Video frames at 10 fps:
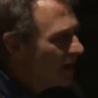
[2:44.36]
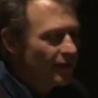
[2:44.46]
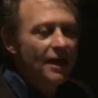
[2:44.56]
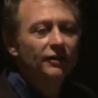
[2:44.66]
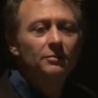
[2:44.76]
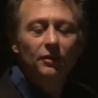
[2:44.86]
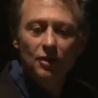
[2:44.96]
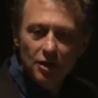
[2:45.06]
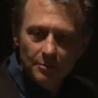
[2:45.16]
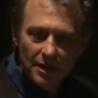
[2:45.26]
They asked me to
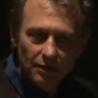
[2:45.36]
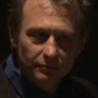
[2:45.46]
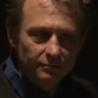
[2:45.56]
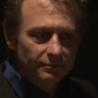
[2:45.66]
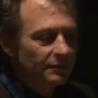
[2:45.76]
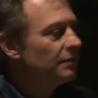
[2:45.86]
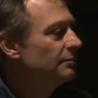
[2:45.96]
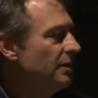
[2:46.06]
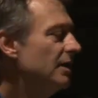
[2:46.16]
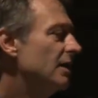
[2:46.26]
talk about
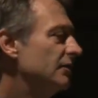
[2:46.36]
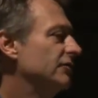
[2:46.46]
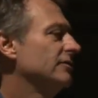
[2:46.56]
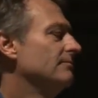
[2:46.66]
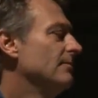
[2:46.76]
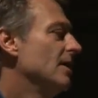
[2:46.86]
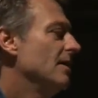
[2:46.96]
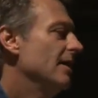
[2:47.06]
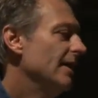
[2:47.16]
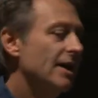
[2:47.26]
Peanuts,
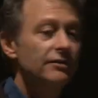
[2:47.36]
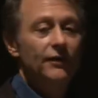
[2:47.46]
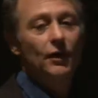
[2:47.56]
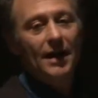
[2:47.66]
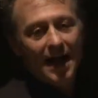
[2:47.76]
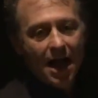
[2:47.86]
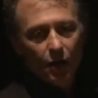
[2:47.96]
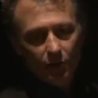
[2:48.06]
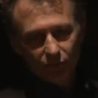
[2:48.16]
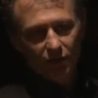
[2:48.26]
and I had to figure out how
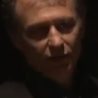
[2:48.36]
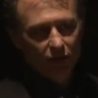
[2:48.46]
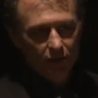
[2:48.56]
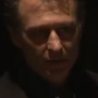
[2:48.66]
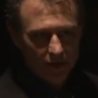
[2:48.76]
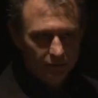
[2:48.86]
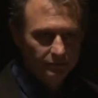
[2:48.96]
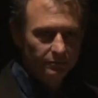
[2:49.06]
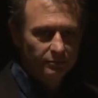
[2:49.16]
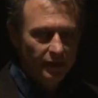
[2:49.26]
I was going to talk about
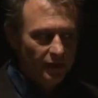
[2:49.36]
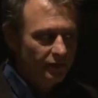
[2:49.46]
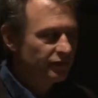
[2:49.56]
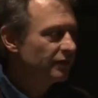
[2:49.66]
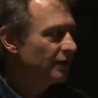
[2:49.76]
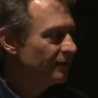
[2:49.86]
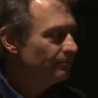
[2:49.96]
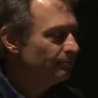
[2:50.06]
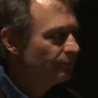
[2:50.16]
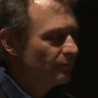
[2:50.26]
Peanuts.
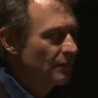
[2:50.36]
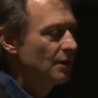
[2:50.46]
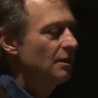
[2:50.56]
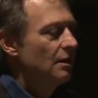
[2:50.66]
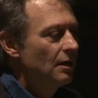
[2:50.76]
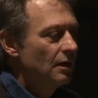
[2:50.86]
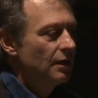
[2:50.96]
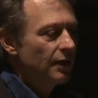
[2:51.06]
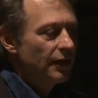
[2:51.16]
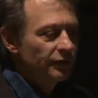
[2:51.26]

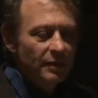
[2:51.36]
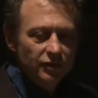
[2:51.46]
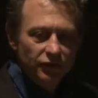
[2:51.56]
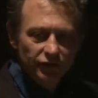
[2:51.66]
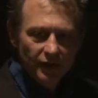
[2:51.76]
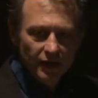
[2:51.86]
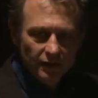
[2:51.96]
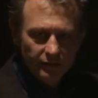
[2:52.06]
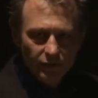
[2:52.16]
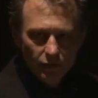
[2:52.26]
As Ben just said, I
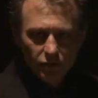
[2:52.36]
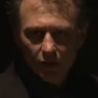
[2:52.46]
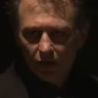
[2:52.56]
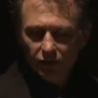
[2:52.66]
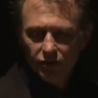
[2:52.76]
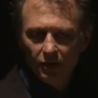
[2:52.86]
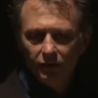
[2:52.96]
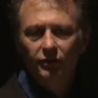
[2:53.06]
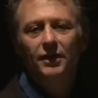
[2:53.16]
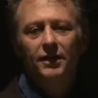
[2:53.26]
interviewed Charles
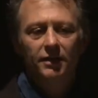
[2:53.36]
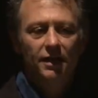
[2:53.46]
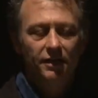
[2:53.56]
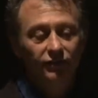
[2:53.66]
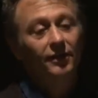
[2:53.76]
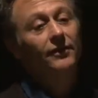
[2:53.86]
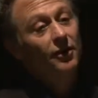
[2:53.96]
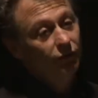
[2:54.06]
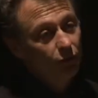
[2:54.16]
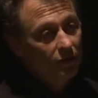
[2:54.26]
Schulz in 1997. I
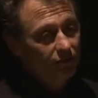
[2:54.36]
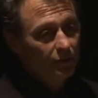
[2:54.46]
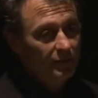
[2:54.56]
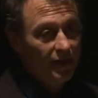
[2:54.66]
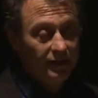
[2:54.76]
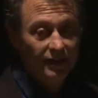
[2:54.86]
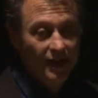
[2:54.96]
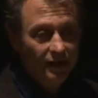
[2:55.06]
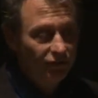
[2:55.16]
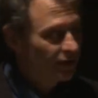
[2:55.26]
also interviewed him in
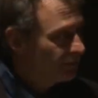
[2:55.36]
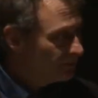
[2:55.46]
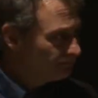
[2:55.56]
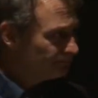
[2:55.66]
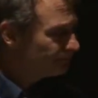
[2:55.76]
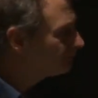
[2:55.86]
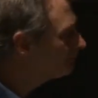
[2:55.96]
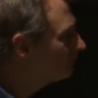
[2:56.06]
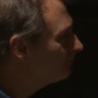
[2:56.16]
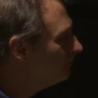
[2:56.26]
1987.
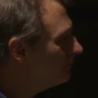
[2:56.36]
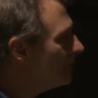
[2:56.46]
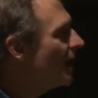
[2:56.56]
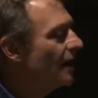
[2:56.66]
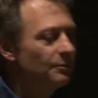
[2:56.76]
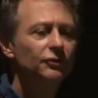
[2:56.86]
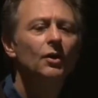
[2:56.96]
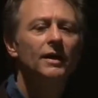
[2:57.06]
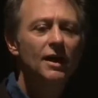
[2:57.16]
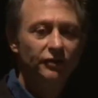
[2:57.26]
So
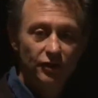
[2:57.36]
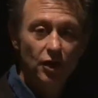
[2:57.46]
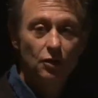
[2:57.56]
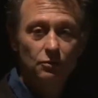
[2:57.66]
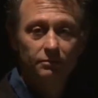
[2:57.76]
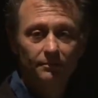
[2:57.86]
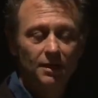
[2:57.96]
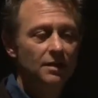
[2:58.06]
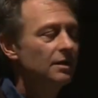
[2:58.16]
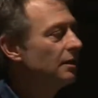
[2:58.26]
I got to know
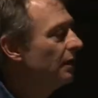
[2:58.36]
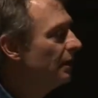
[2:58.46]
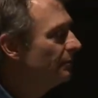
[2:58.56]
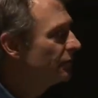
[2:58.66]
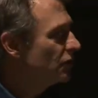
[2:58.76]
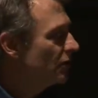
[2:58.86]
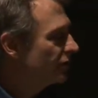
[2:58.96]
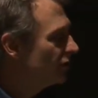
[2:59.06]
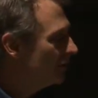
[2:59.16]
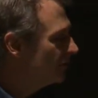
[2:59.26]
Charles
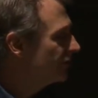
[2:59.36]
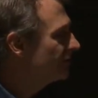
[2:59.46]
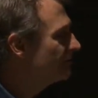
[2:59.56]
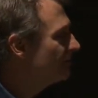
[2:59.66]
Schulz.